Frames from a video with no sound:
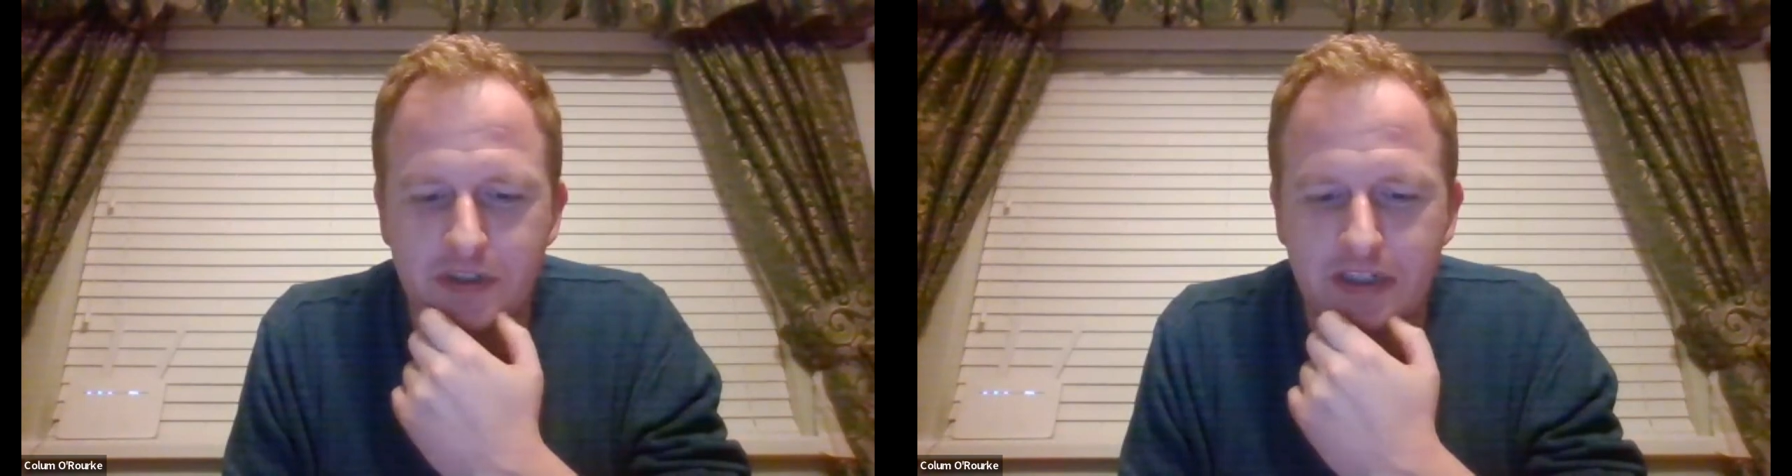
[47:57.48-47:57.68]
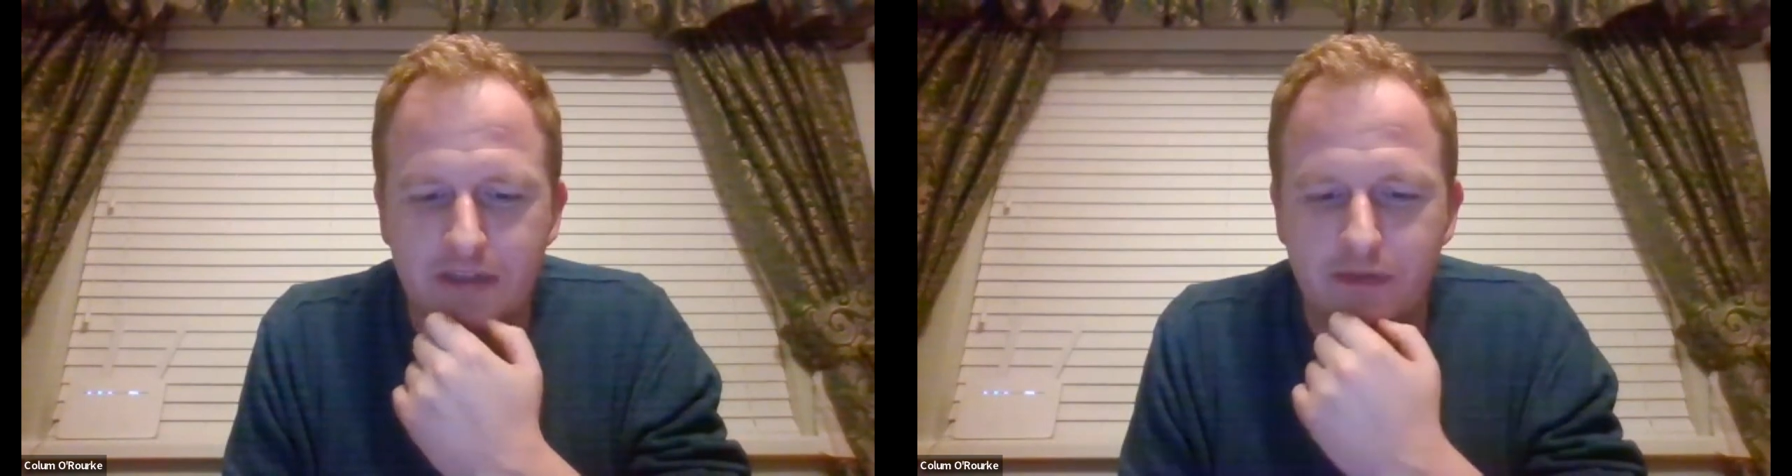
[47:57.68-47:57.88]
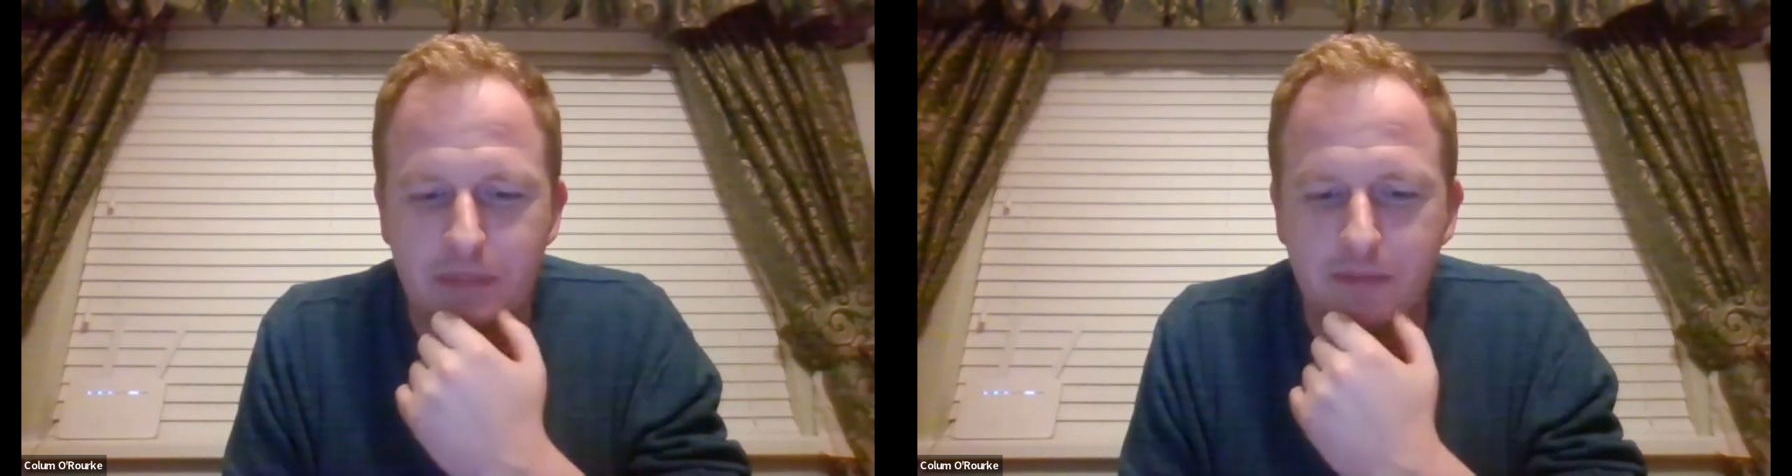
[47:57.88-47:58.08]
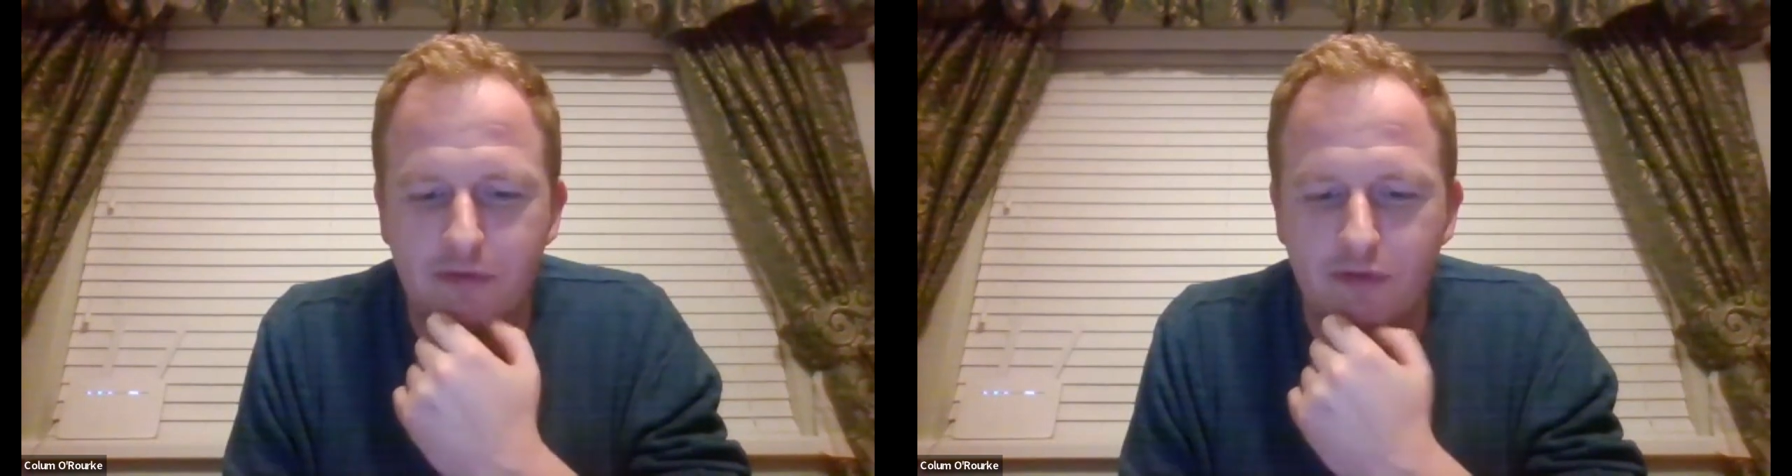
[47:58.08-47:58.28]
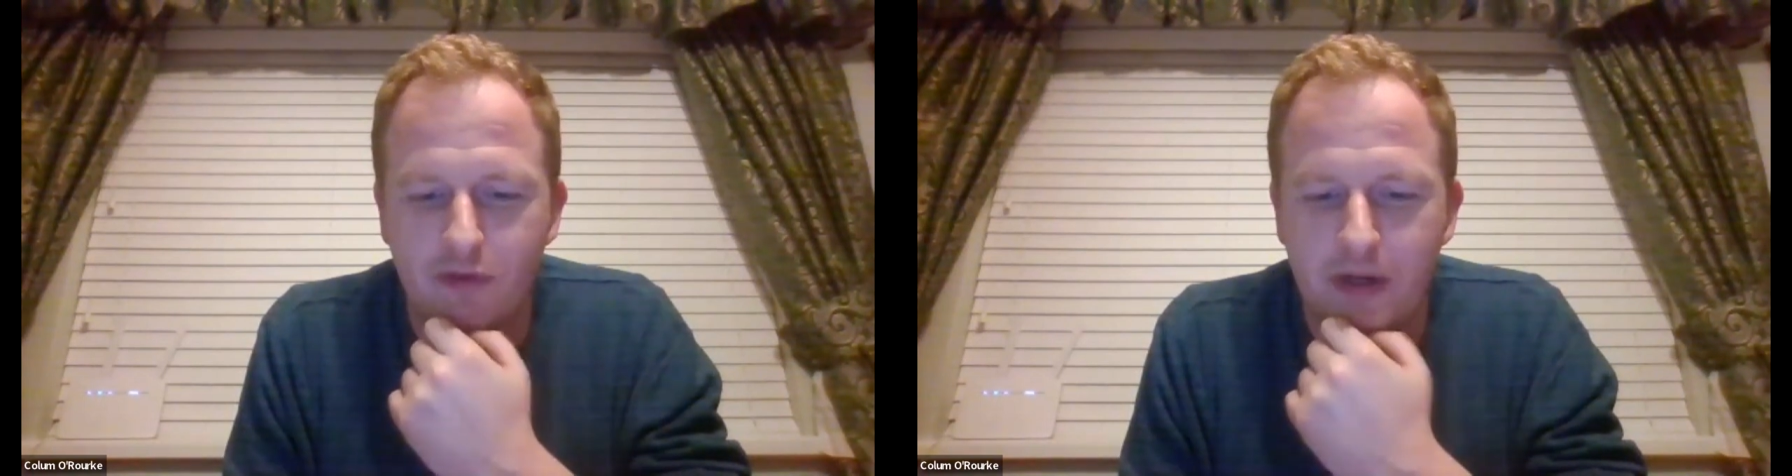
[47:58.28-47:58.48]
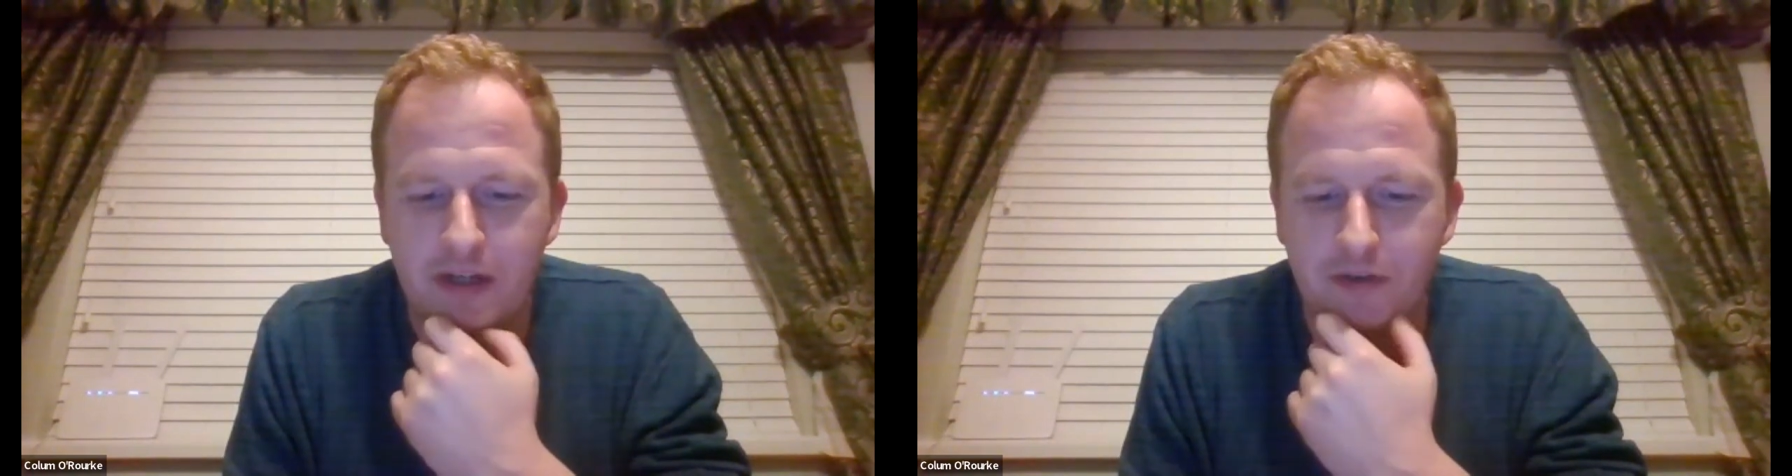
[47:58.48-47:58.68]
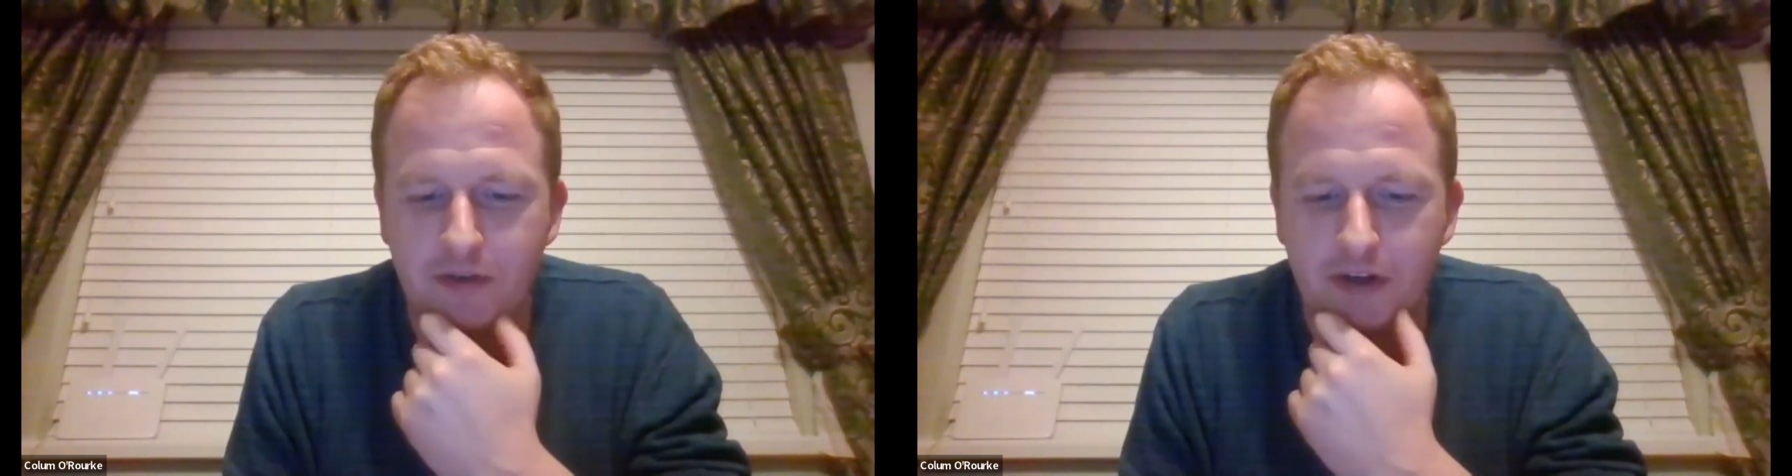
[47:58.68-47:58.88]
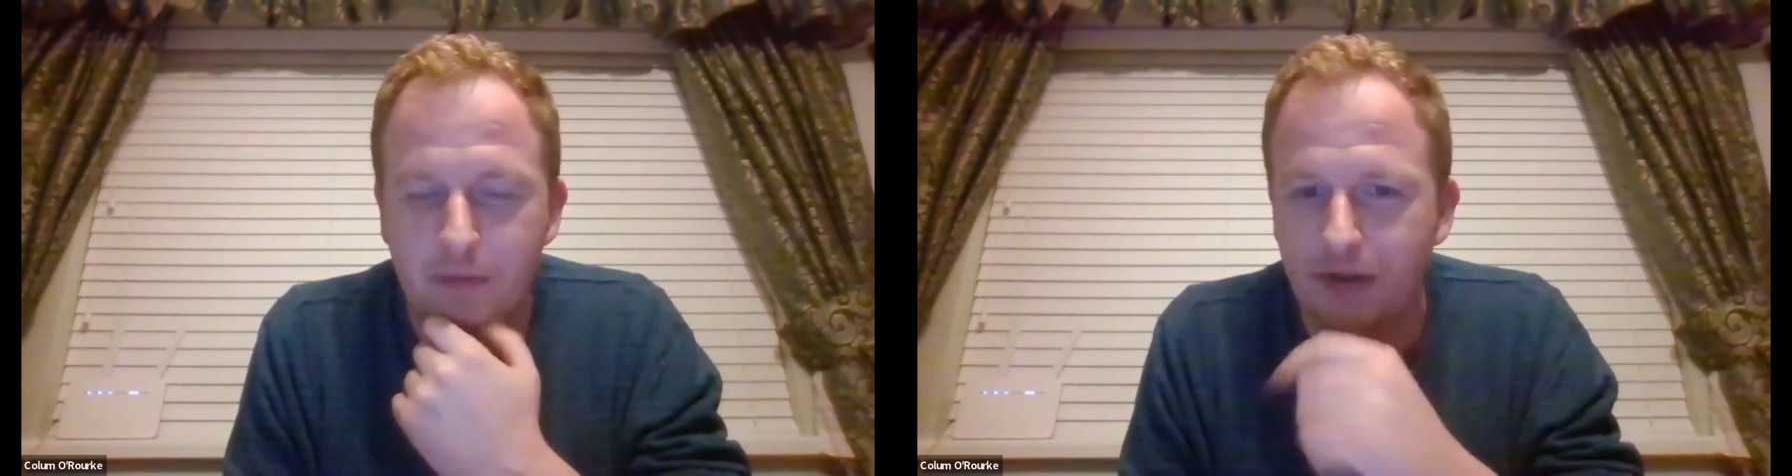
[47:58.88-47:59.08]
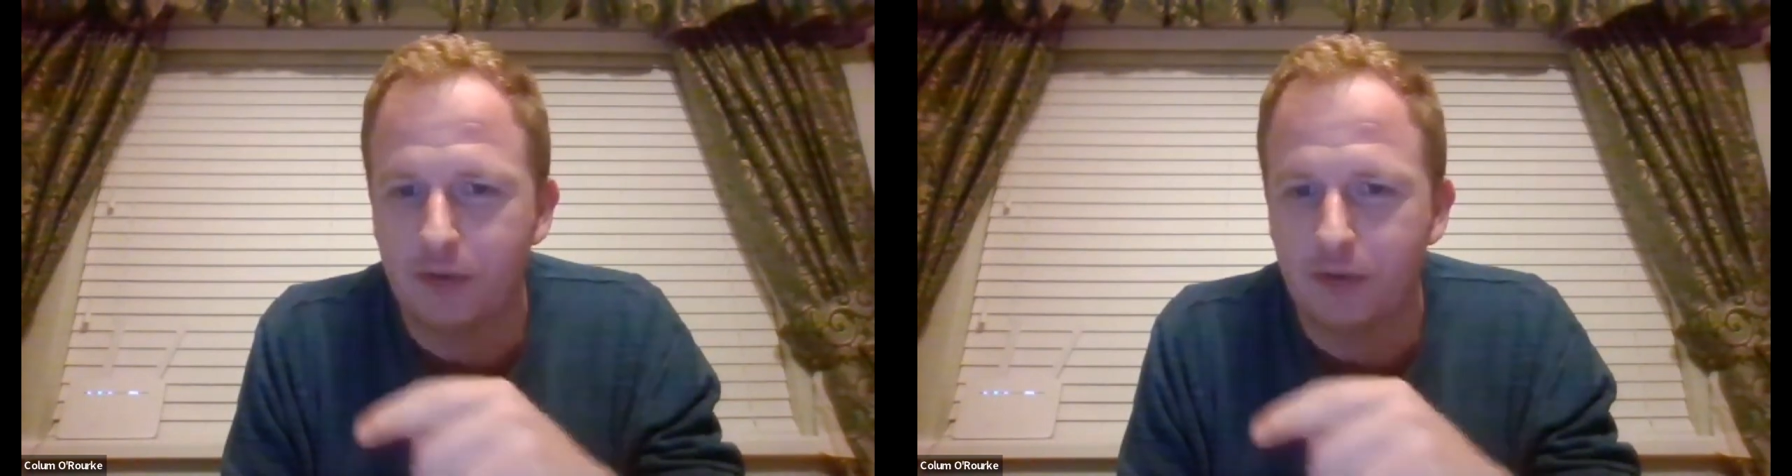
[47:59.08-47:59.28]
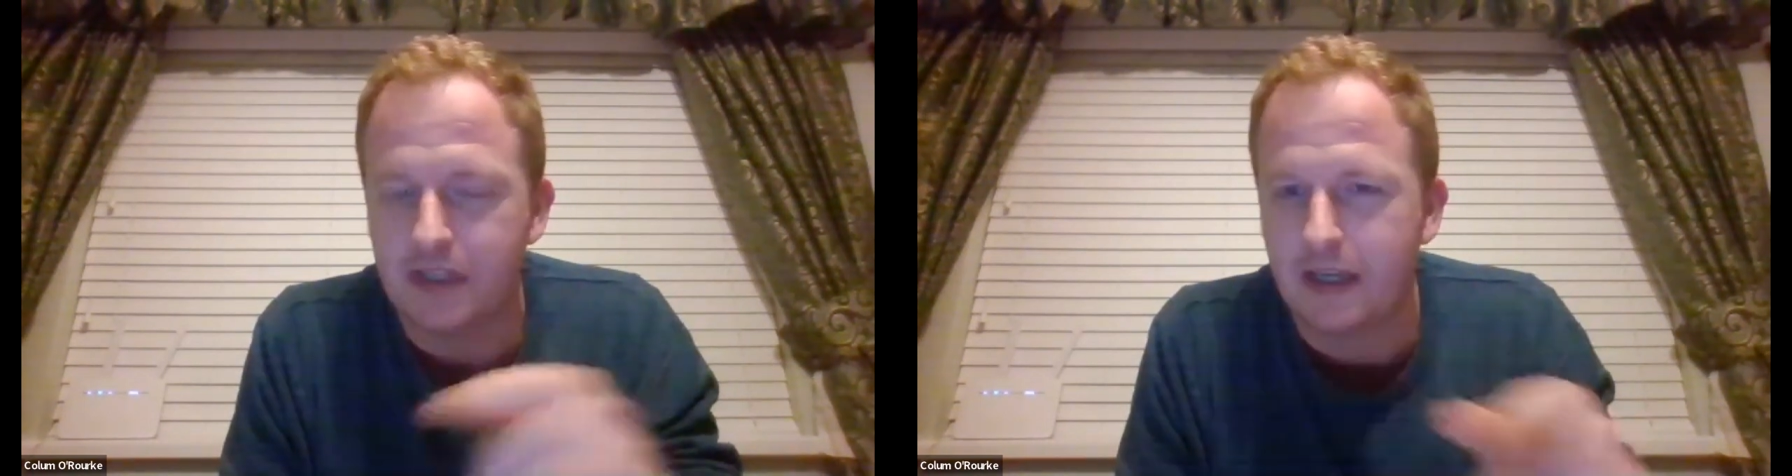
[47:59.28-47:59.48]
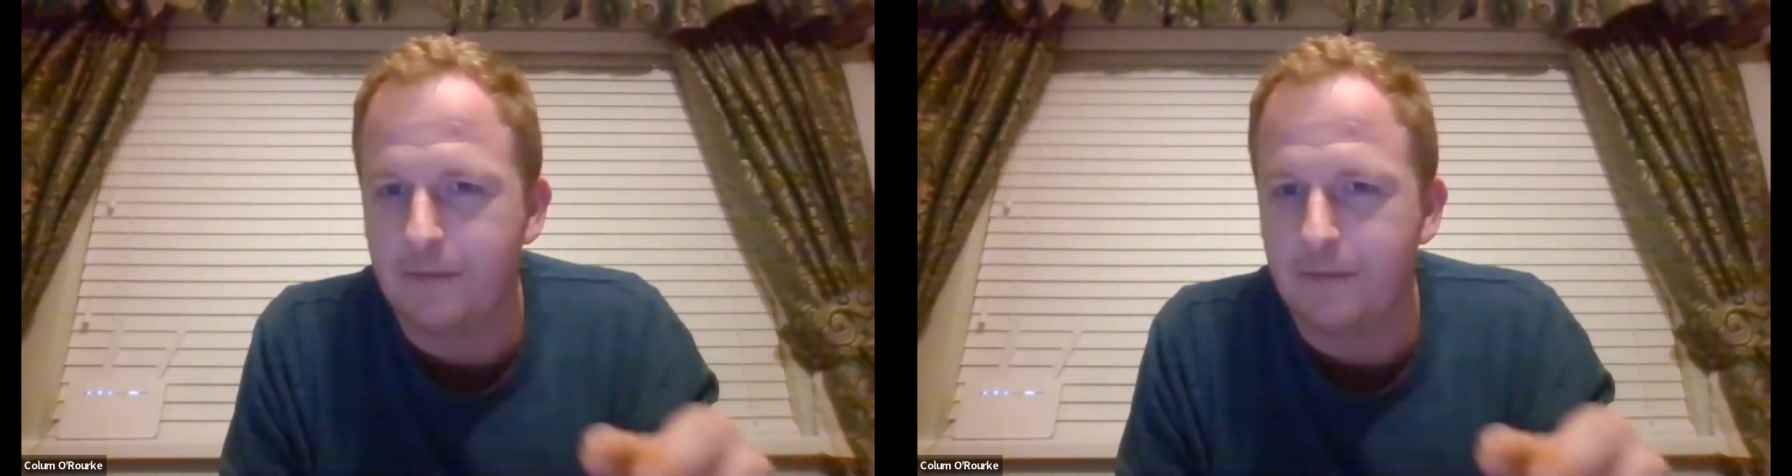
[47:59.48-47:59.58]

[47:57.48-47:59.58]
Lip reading: to give people a reminder. Anybody who's